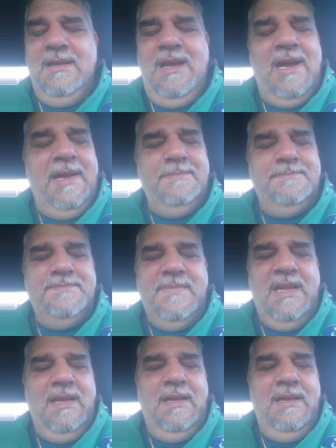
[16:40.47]
right.
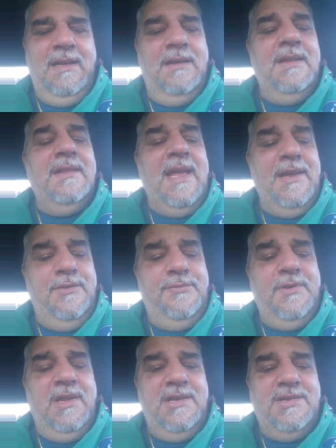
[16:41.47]
Thank you
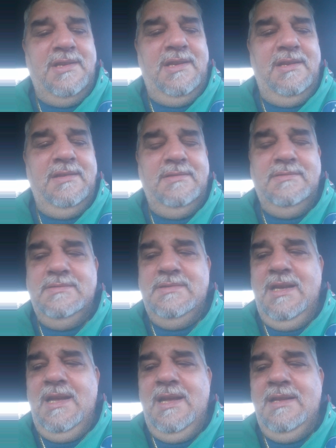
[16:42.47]
for listening.
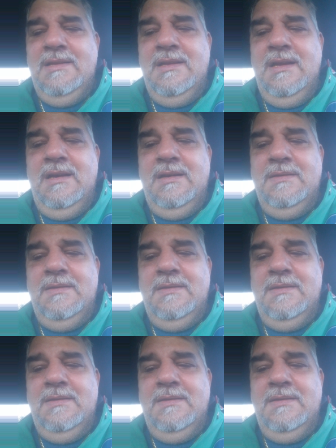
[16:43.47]
And